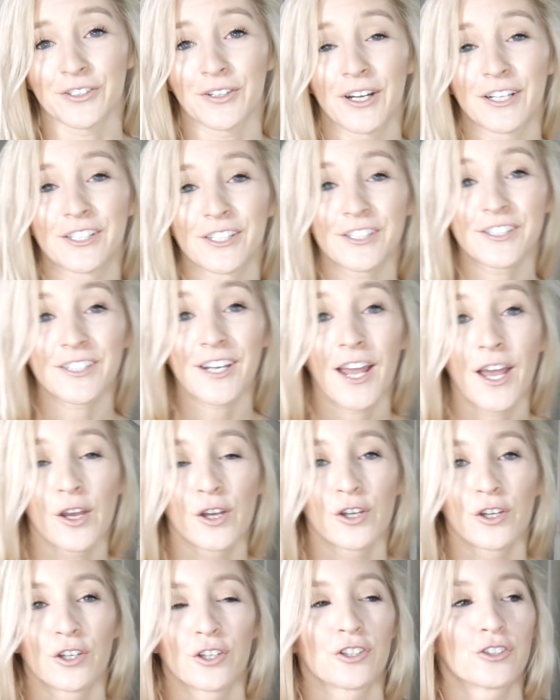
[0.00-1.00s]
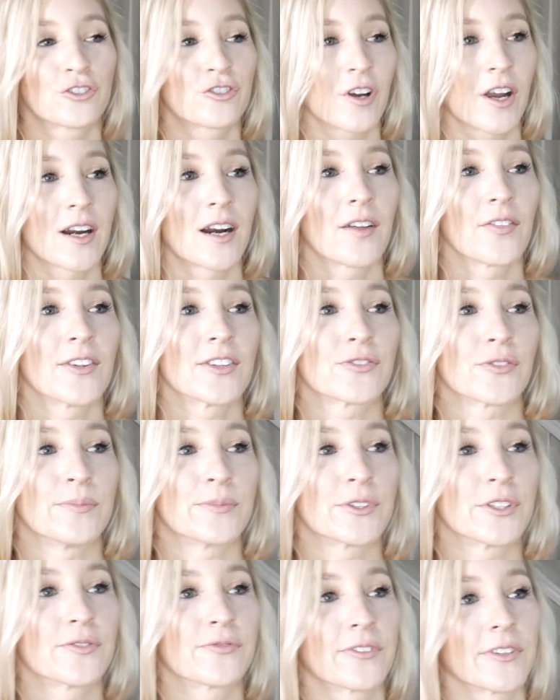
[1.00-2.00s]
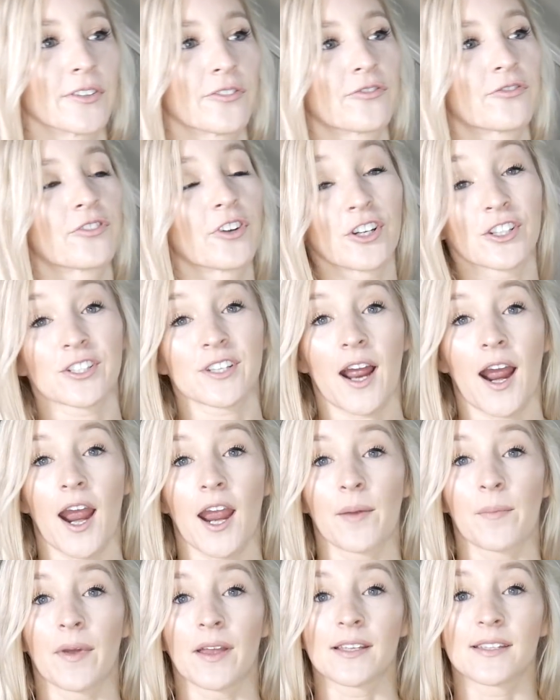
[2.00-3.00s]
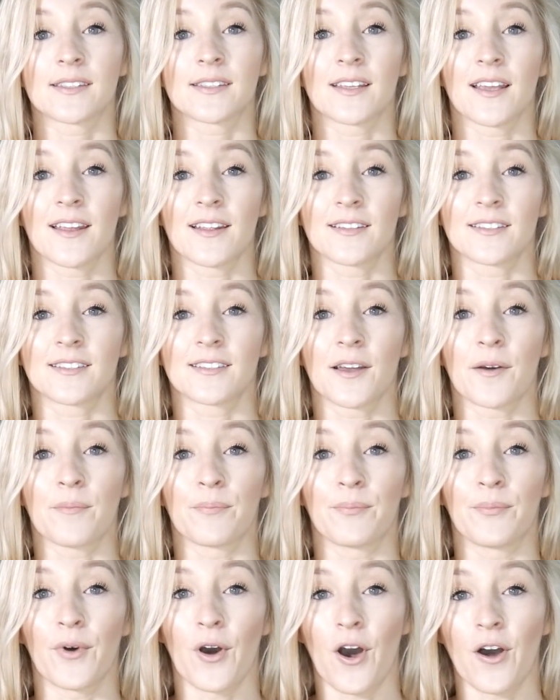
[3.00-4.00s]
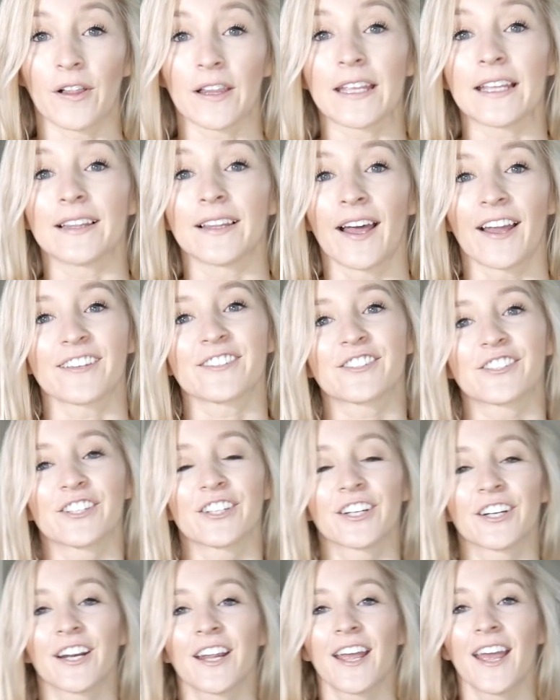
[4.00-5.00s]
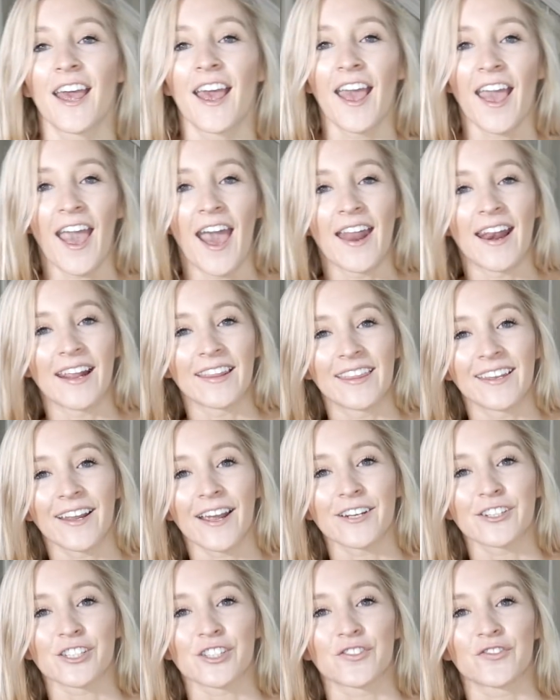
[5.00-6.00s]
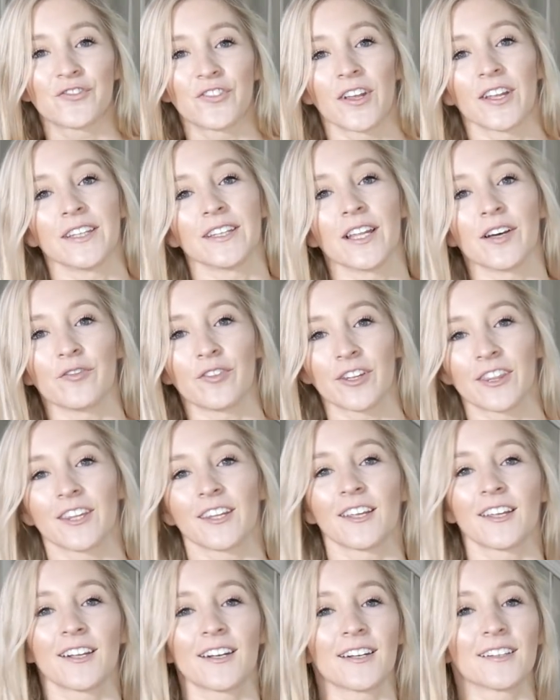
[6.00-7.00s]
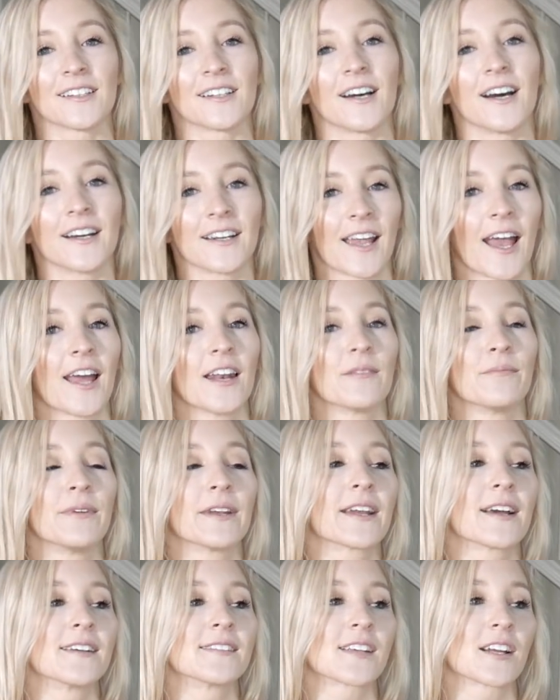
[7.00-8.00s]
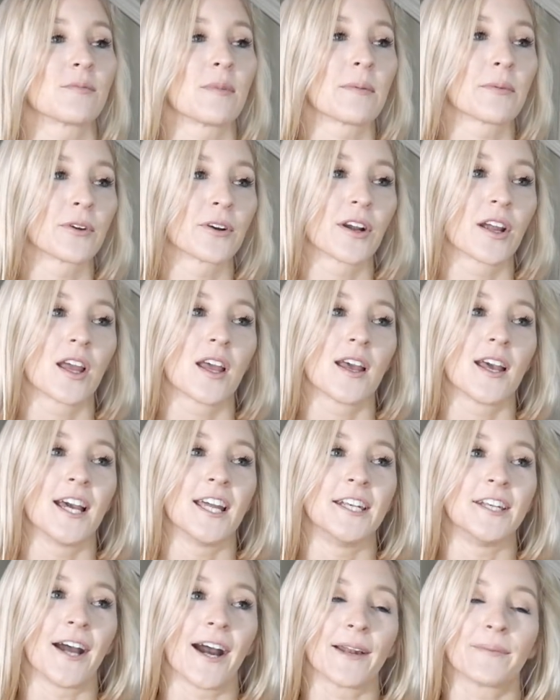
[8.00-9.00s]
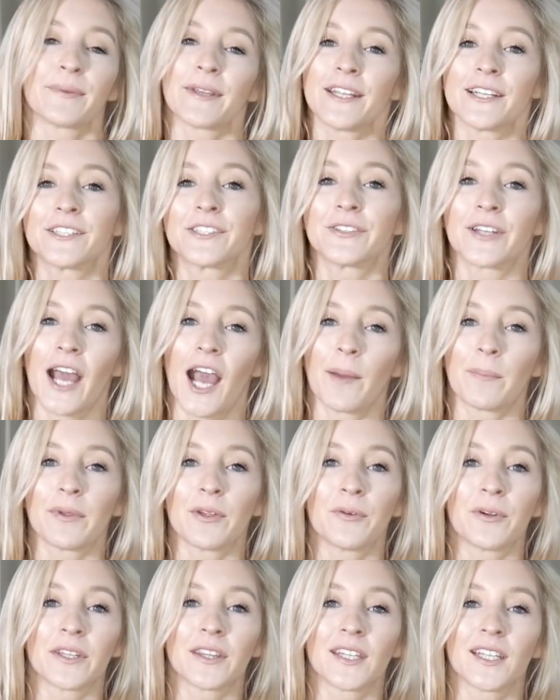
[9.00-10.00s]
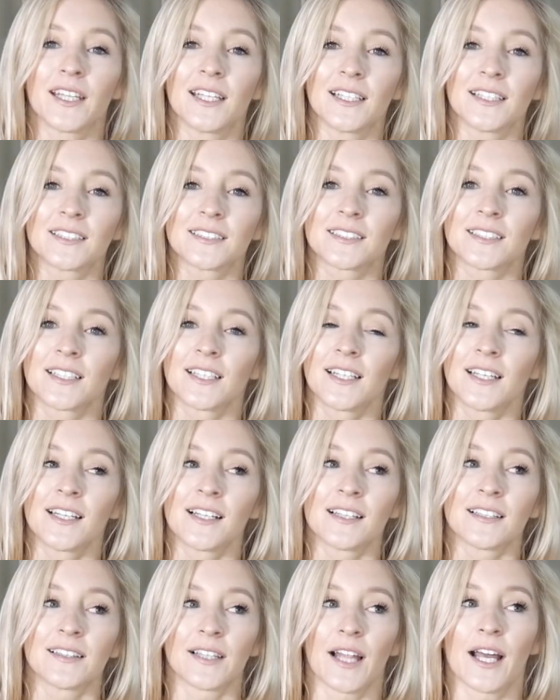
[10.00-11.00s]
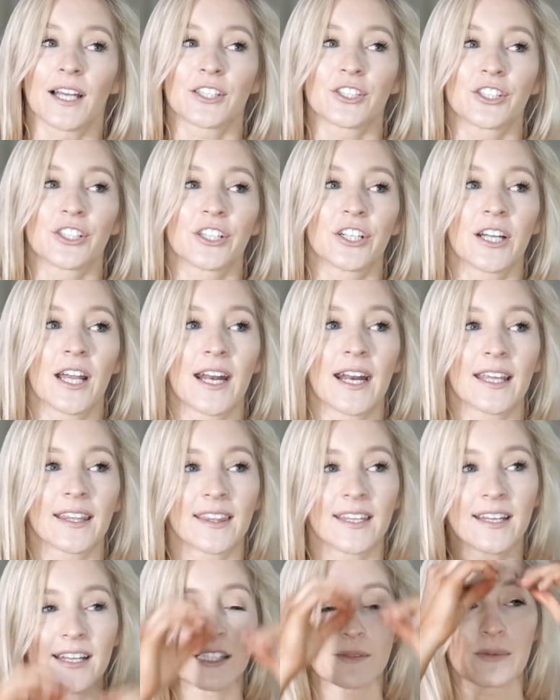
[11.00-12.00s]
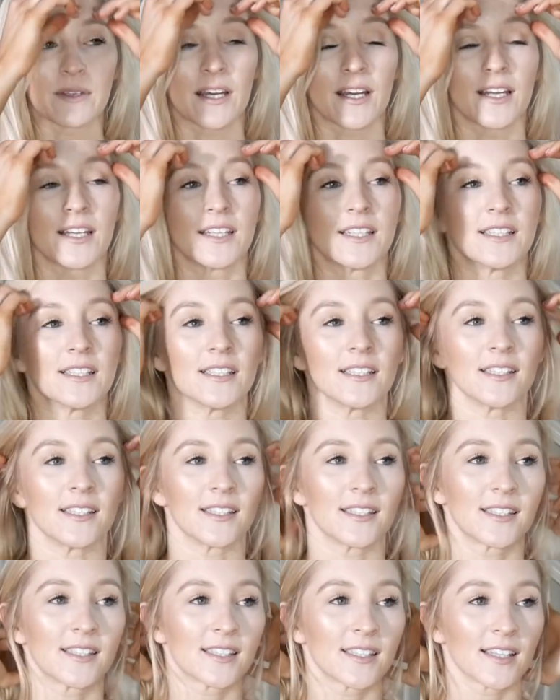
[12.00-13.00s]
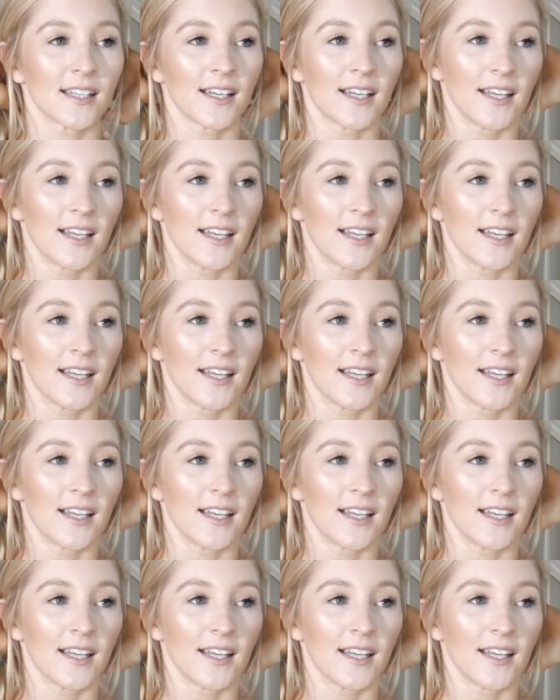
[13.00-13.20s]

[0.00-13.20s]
so I just tried on the swimsuit for the first time since Bali last year, and I think I just fell in love with it again, because I remember not being too happy with it last year, and I think it's because,